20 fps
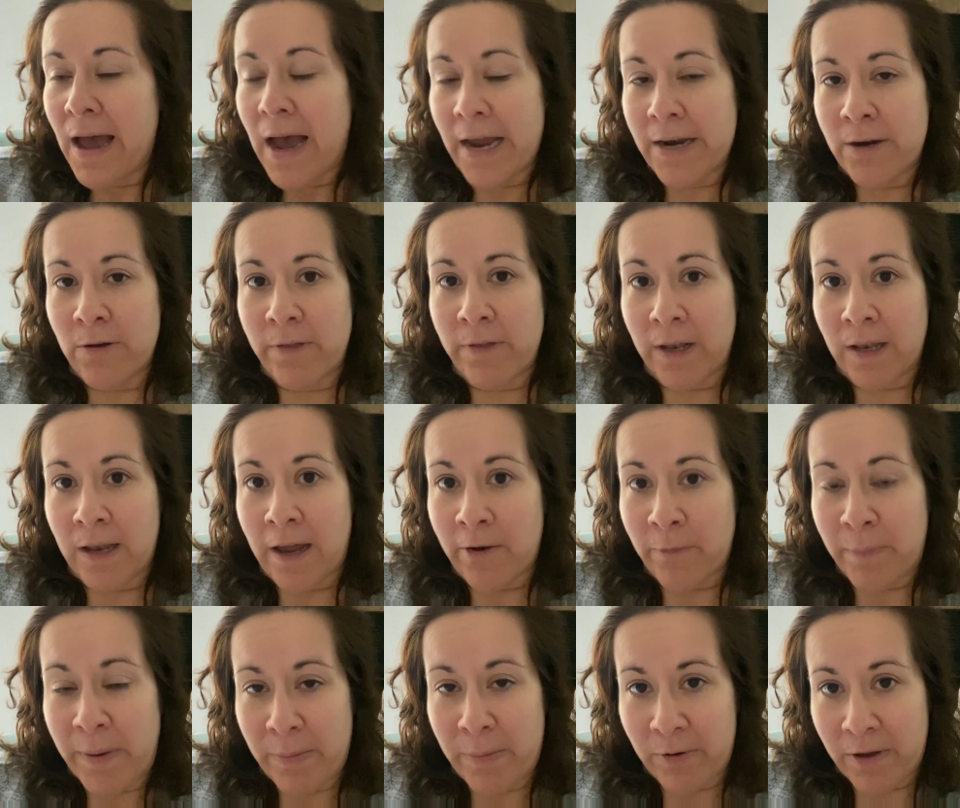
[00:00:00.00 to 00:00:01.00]
I know that a lot
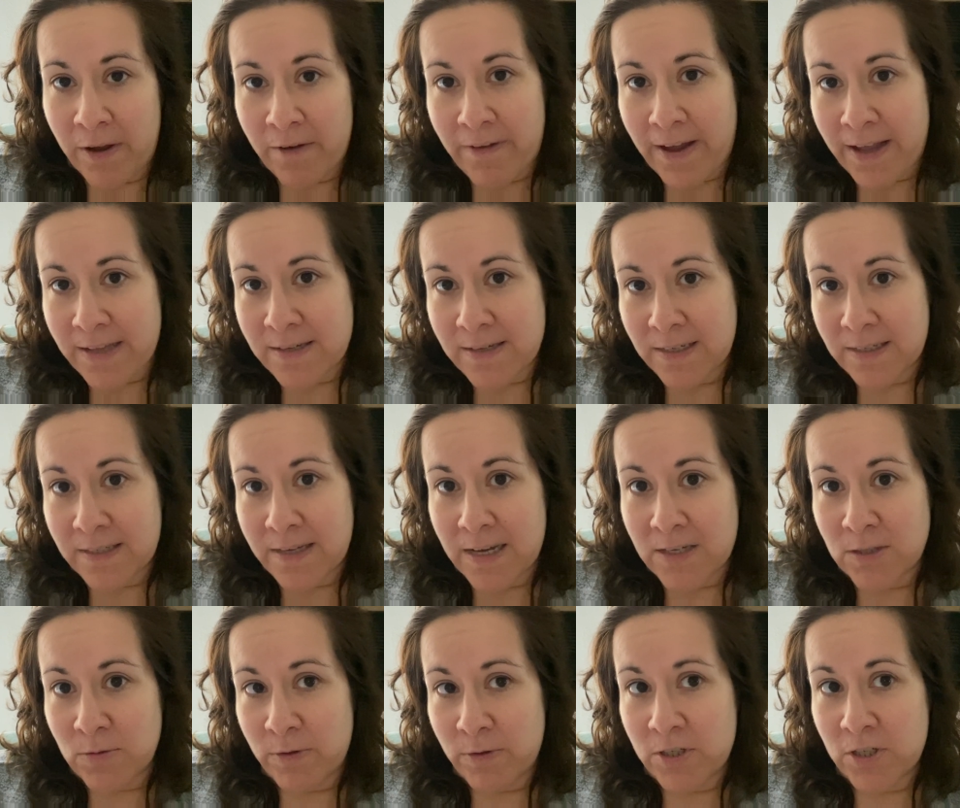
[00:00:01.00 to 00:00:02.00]
of people have had
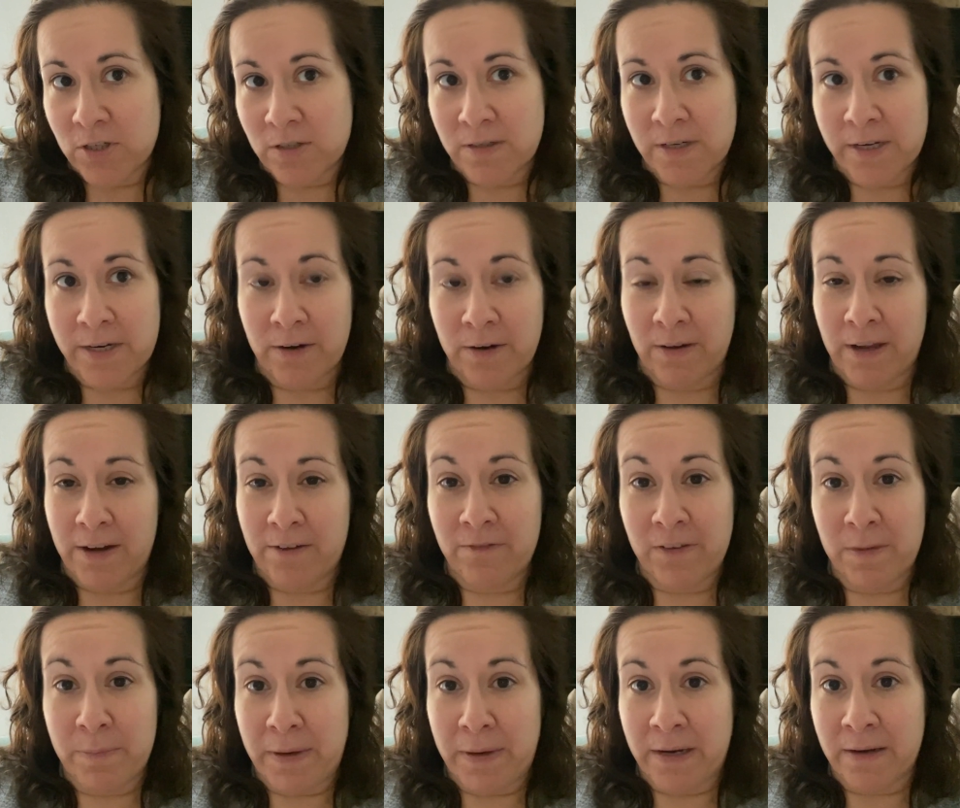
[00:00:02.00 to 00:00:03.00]
success with just, you know, like
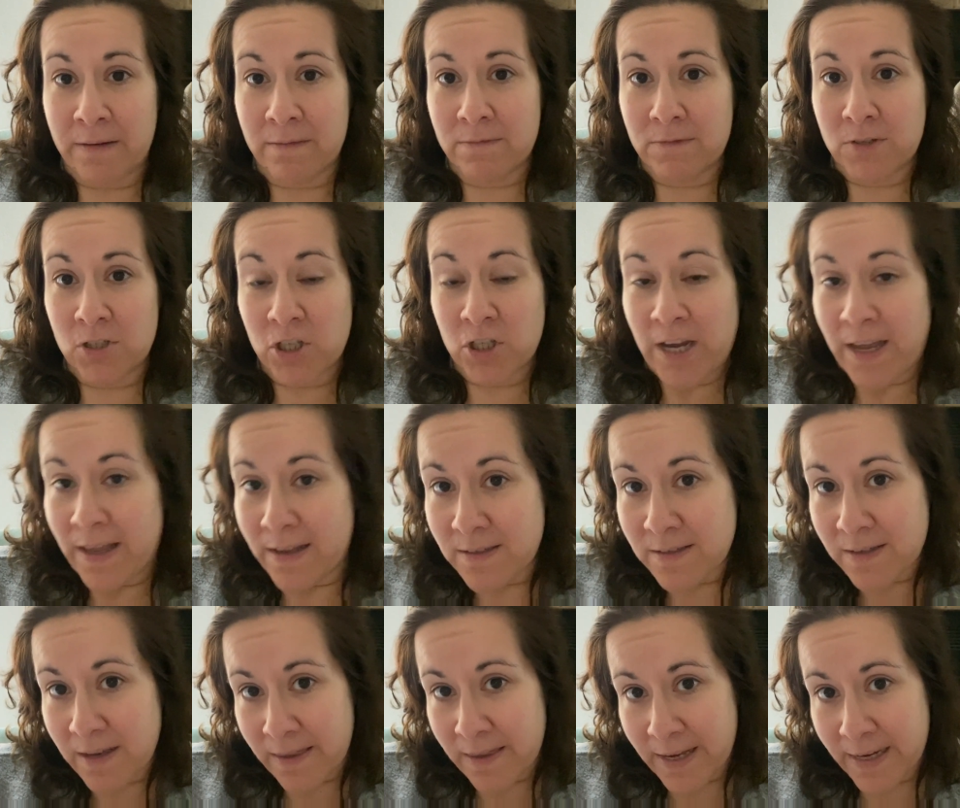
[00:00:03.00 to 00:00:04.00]
flipping
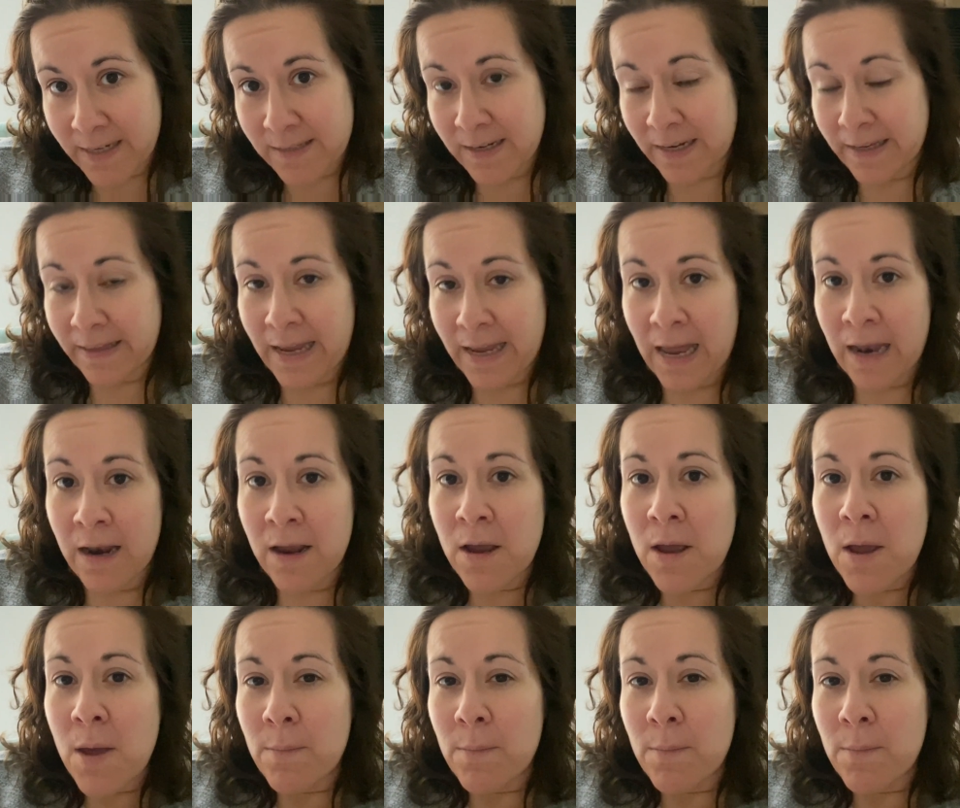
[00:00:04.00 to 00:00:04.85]
sheds and things like that,